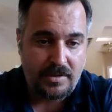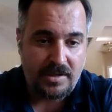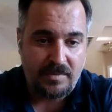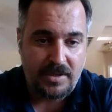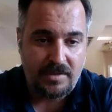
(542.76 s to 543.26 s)
you know
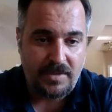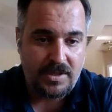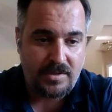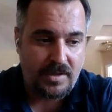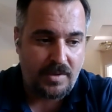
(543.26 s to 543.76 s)
what I mean, to
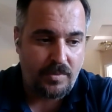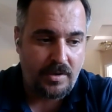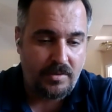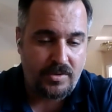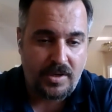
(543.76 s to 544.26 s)
make sure that
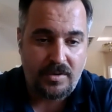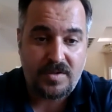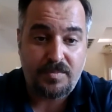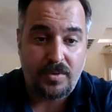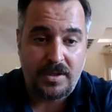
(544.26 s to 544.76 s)
we are trying to
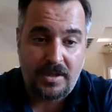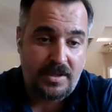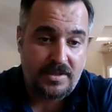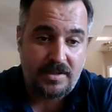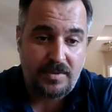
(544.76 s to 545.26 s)
exploit the
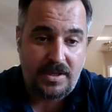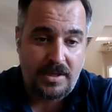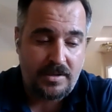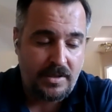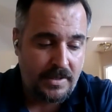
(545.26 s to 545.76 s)
things that we
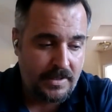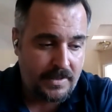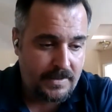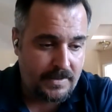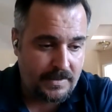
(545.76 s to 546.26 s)
can,
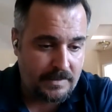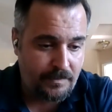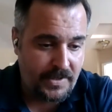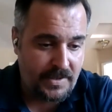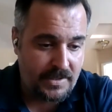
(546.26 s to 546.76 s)

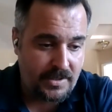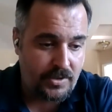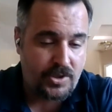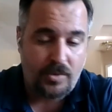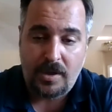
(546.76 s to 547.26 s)
the things that
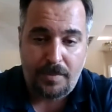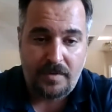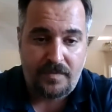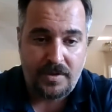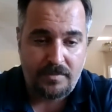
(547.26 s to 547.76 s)
are showing up
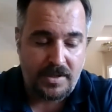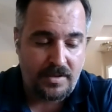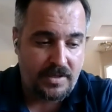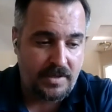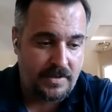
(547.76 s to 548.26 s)
on film that
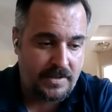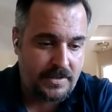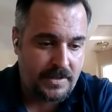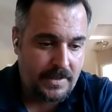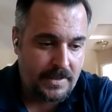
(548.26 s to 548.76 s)
they're giving
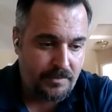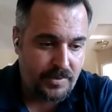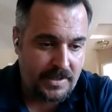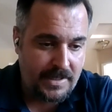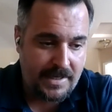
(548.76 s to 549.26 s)
us.
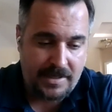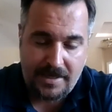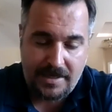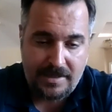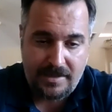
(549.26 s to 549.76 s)
But yeah,
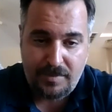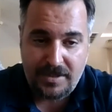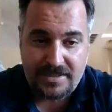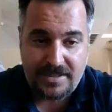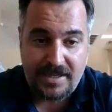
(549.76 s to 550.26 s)
the
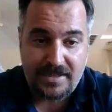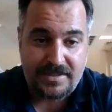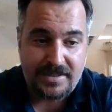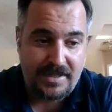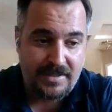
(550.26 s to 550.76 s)
biggest thing I
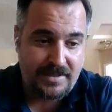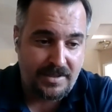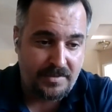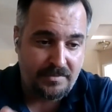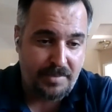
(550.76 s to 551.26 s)
could say is,
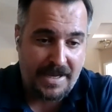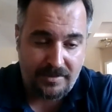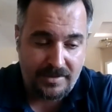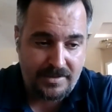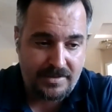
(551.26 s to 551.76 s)

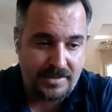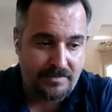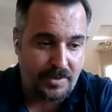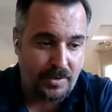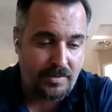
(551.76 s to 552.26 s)
balance
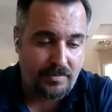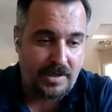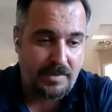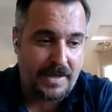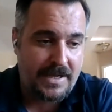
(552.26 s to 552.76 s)
in both the
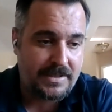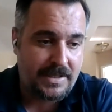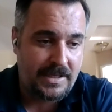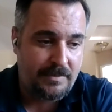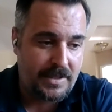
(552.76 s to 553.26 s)
run and pass
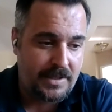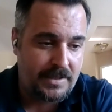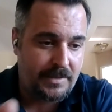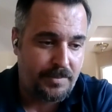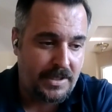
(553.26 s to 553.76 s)
game,
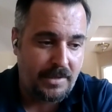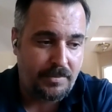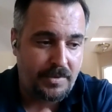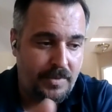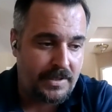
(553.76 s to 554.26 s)
and being
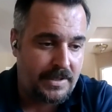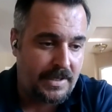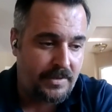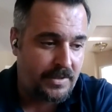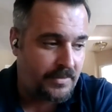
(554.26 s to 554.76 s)
able to run
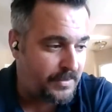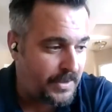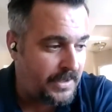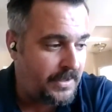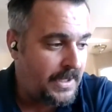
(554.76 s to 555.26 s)
downhill and
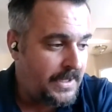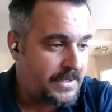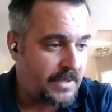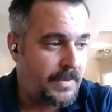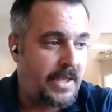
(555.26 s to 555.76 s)
run
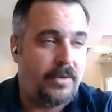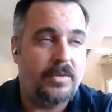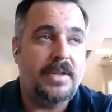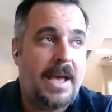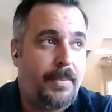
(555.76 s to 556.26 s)
some of that
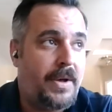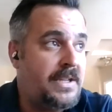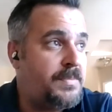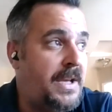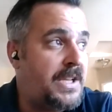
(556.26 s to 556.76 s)
old Napa
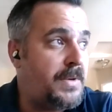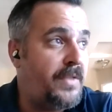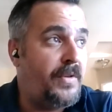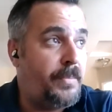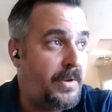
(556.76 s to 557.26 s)
High smash
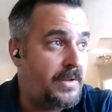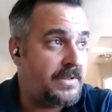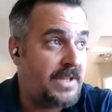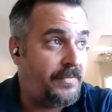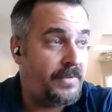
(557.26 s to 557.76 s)
mouth football
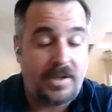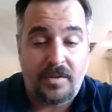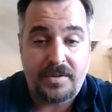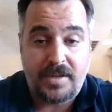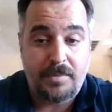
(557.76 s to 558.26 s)
is definitely
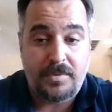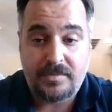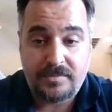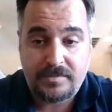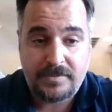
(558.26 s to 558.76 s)
on the table.